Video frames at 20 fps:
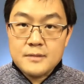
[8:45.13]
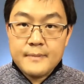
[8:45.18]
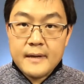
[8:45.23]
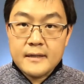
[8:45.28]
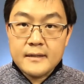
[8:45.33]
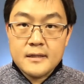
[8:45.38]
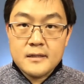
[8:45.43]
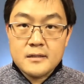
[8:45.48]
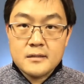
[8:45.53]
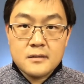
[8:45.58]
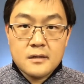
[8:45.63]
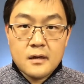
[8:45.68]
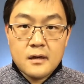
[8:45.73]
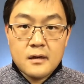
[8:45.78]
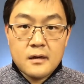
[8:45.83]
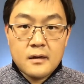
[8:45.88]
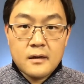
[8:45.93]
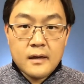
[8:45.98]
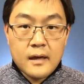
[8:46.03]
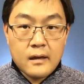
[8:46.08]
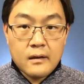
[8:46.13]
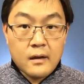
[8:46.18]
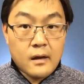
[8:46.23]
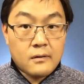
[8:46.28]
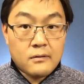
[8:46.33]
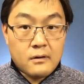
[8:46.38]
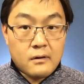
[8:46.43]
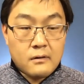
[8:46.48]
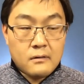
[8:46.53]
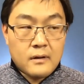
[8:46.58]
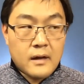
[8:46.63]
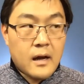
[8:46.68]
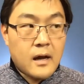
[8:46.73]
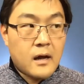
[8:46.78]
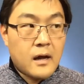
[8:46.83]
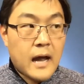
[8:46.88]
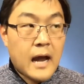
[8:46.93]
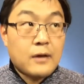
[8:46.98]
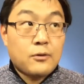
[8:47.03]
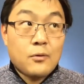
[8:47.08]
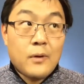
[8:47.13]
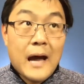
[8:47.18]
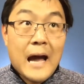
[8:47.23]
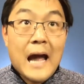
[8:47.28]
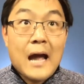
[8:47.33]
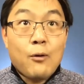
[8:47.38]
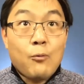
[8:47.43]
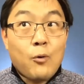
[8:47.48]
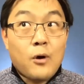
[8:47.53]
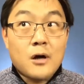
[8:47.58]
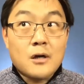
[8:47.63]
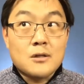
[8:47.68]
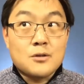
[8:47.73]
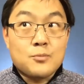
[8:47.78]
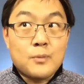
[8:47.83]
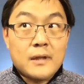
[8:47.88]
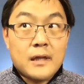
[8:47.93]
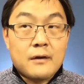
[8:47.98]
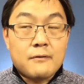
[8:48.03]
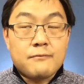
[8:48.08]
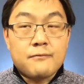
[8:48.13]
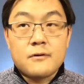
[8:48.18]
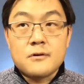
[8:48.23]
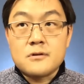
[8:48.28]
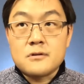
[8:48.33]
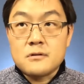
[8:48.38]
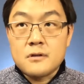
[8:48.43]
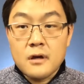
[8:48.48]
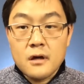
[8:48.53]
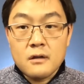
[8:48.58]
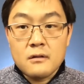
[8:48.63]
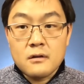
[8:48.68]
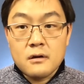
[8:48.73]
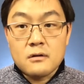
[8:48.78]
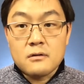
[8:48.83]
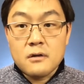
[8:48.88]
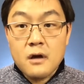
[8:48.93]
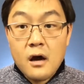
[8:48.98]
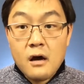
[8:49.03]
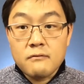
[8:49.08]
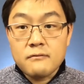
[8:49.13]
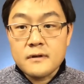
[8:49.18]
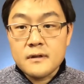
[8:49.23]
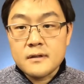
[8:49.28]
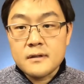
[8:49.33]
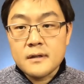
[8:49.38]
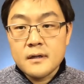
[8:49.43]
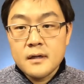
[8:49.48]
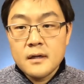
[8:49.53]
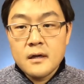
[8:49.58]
by this at all? I know I was when I first learned of it.